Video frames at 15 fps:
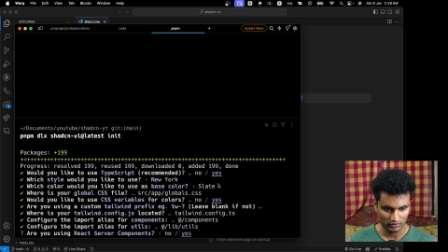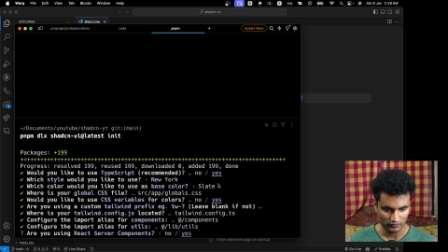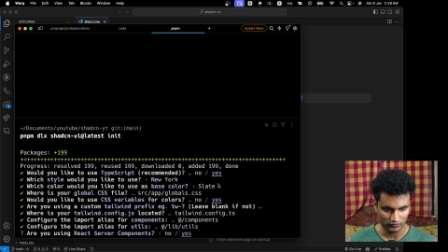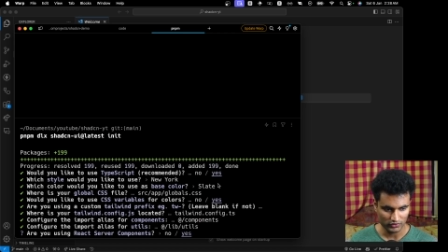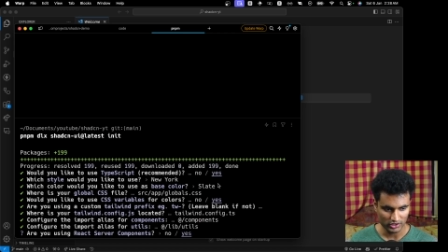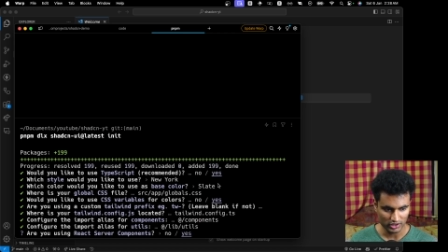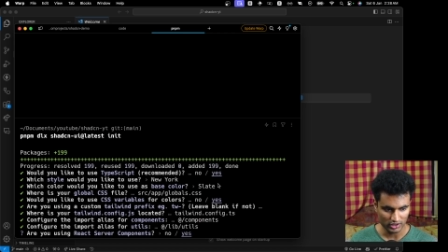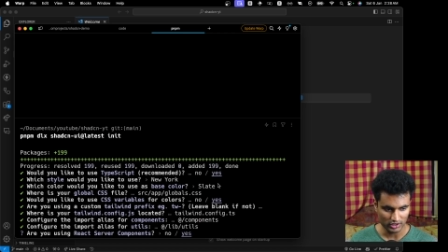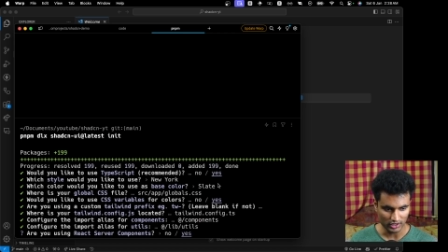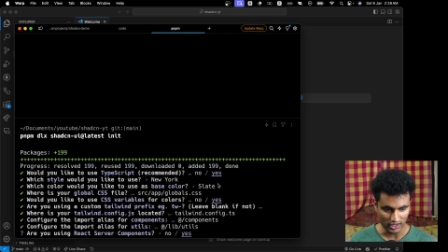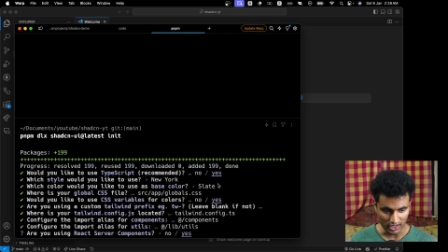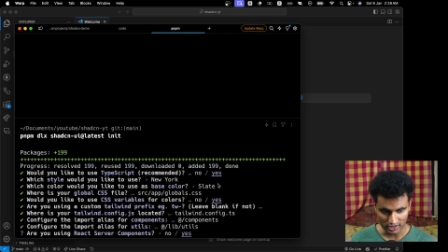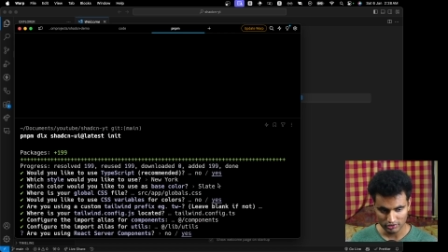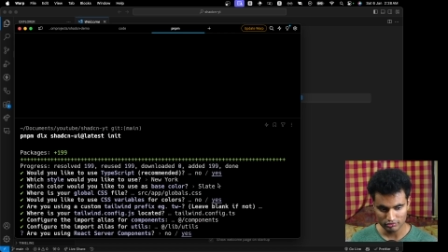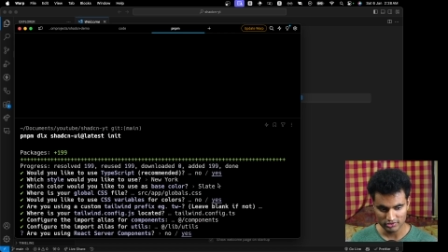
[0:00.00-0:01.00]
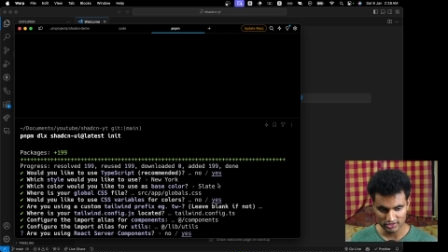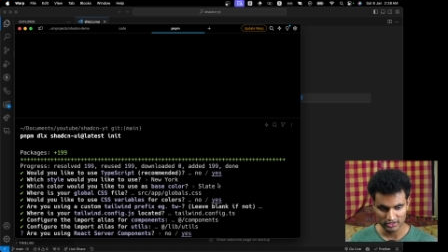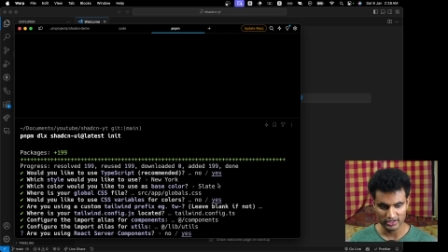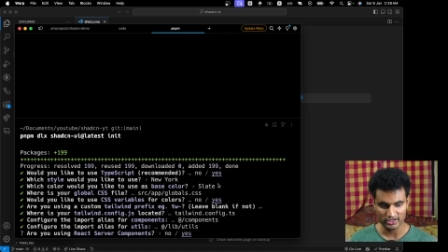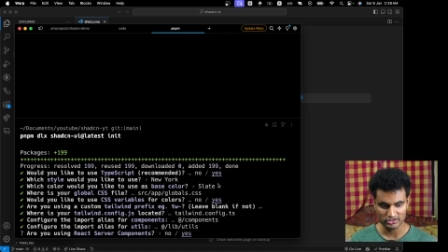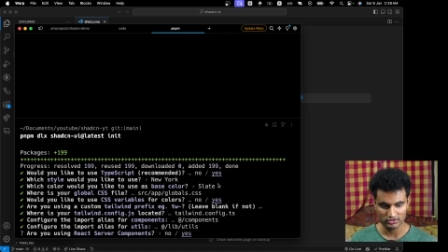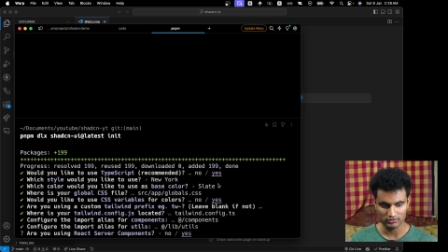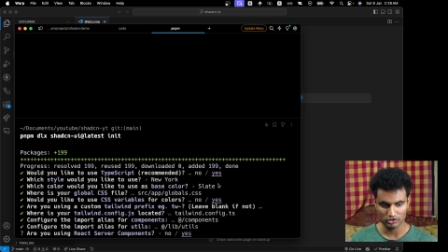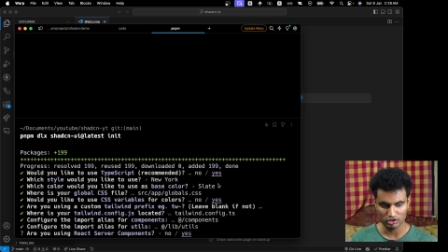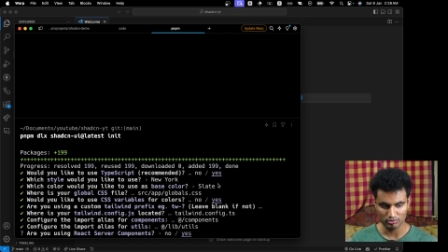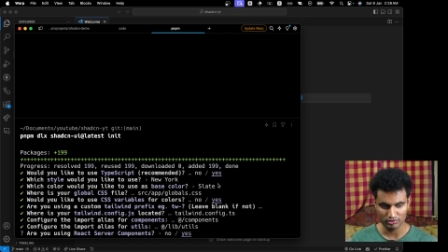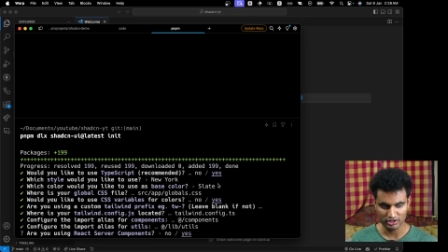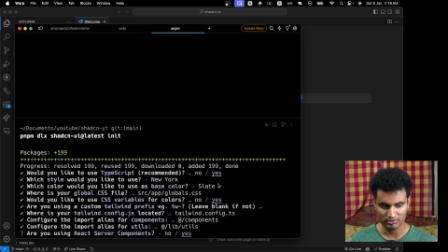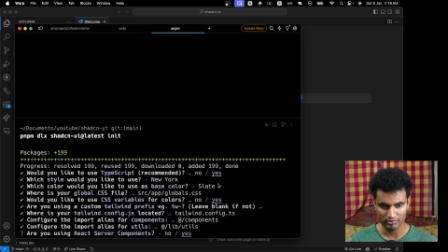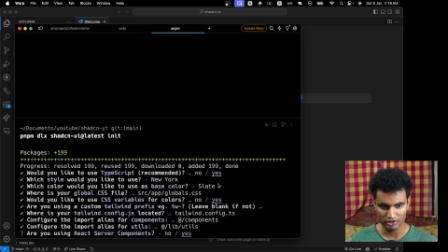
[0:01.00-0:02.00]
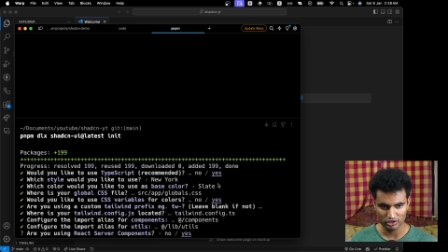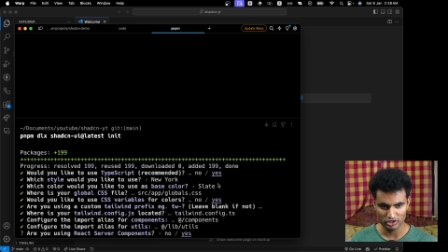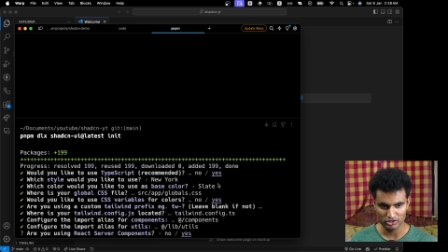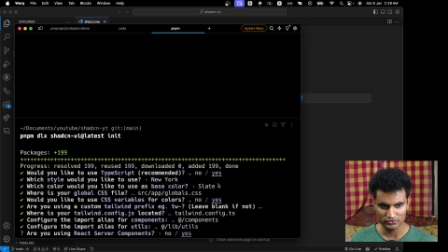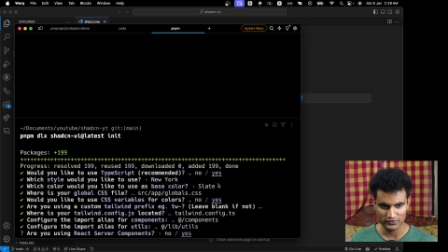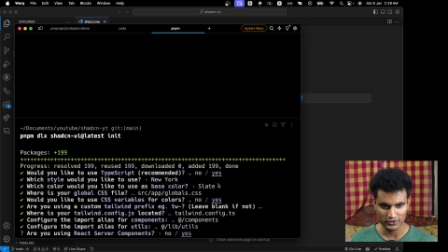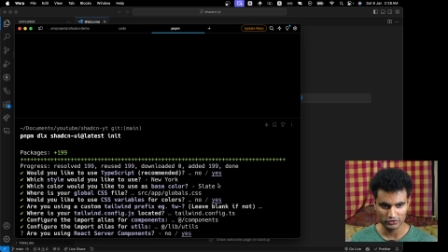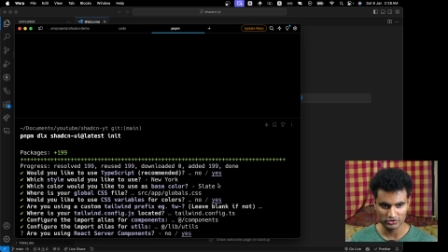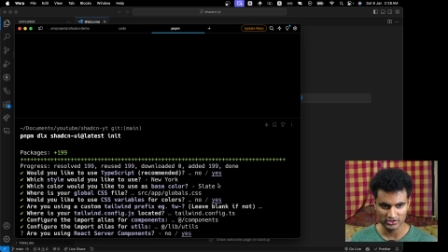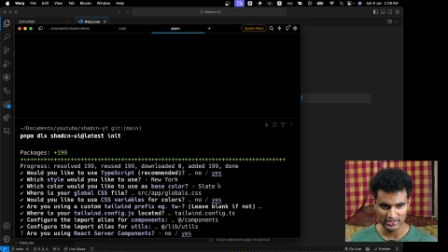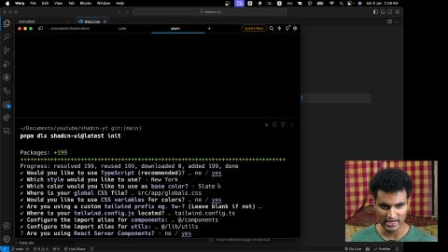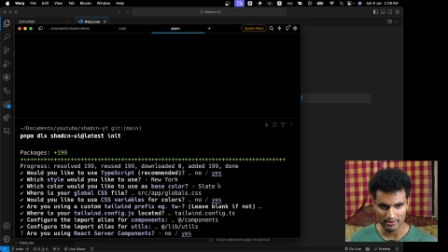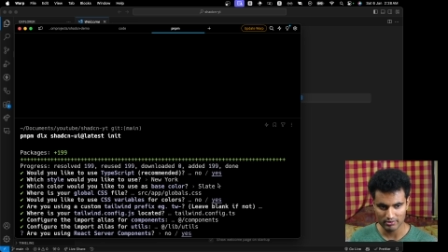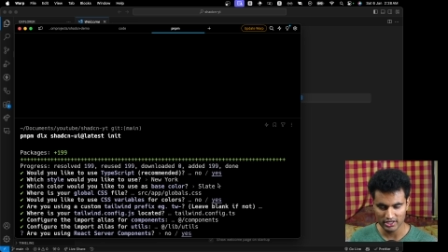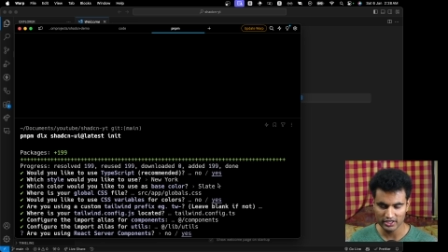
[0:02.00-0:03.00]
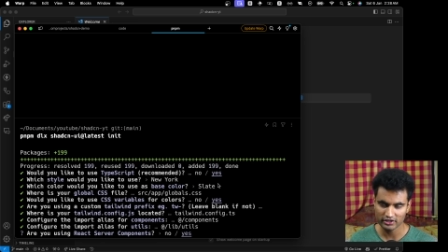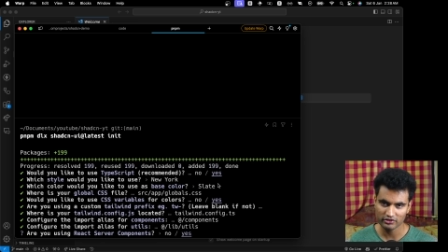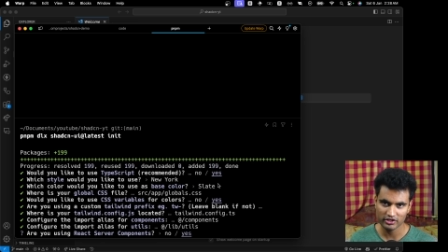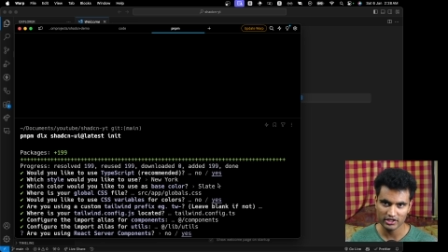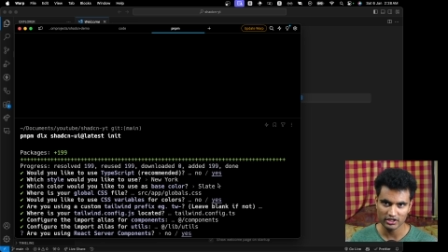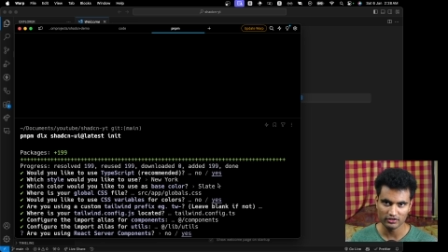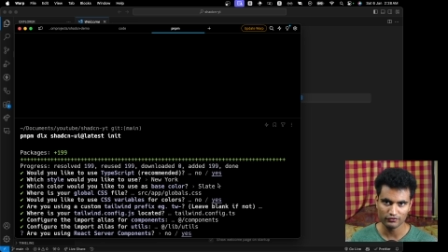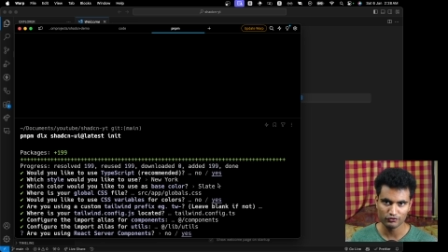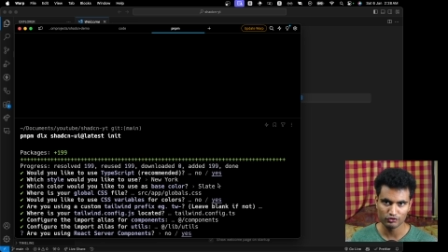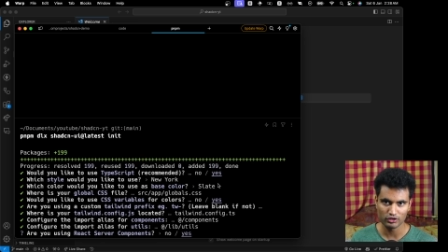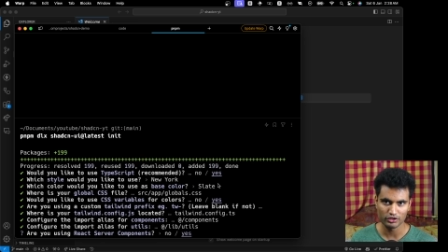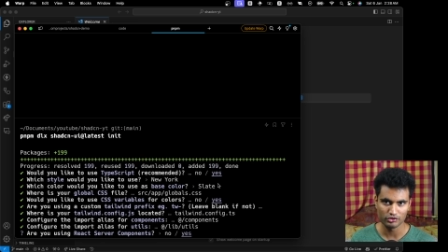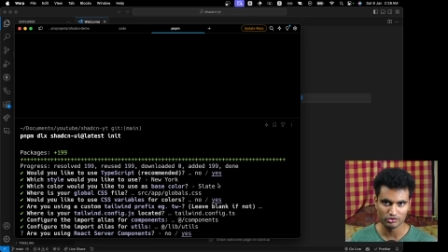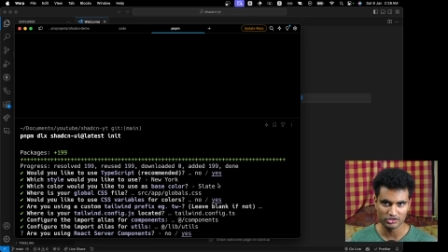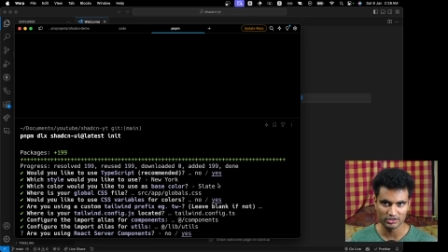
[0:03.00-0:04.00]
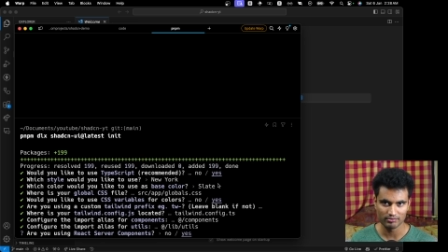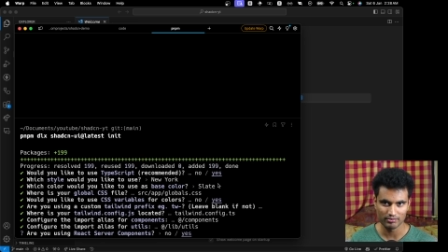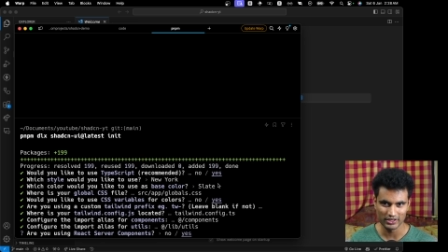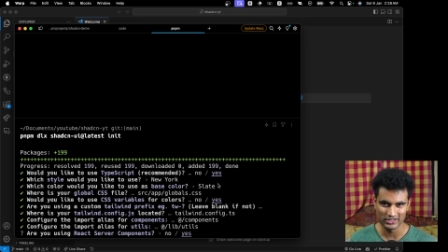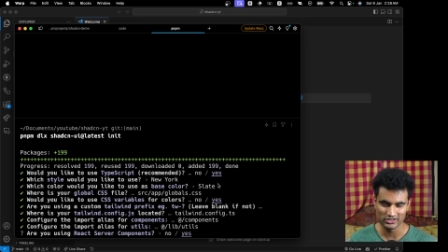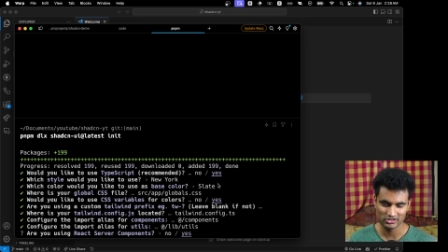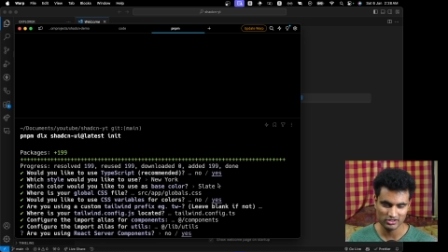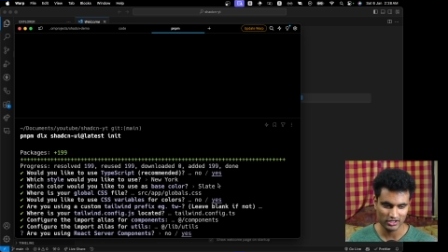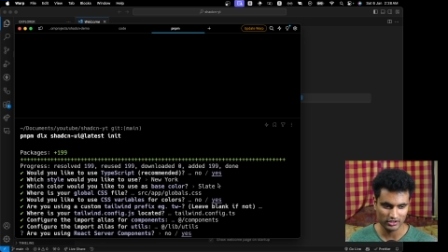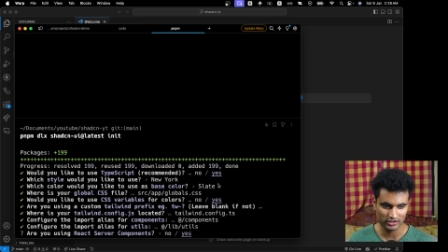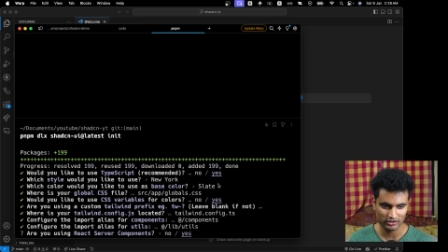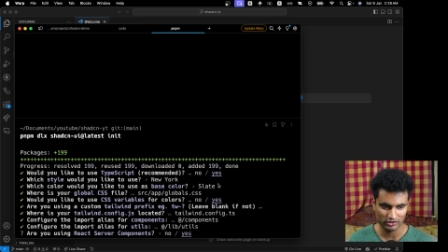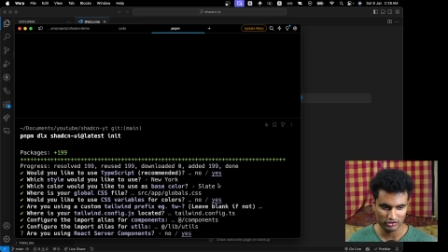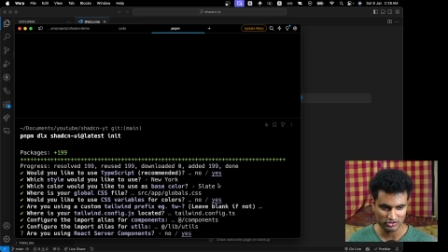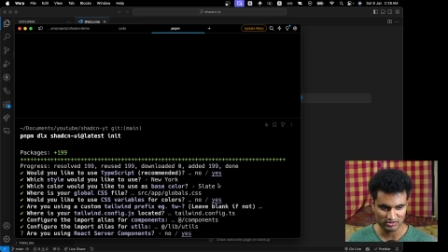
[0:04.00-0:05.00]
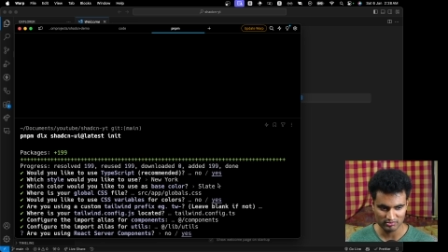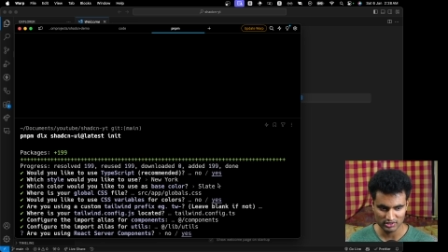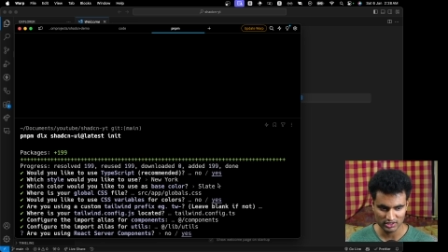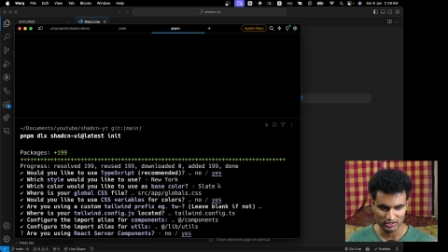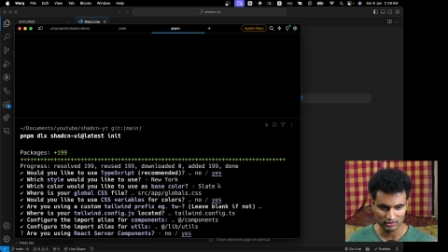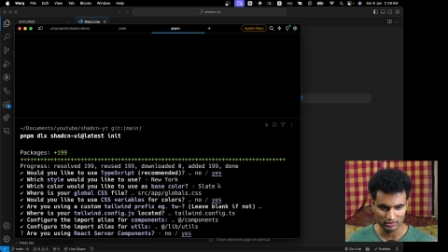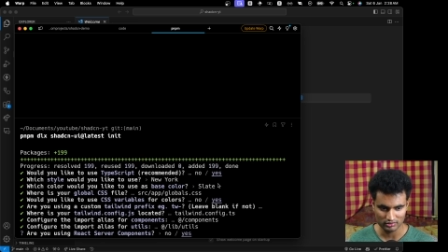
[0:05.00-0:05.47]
We are using React Server component because we are using the app directory. If you are using pages directory or something,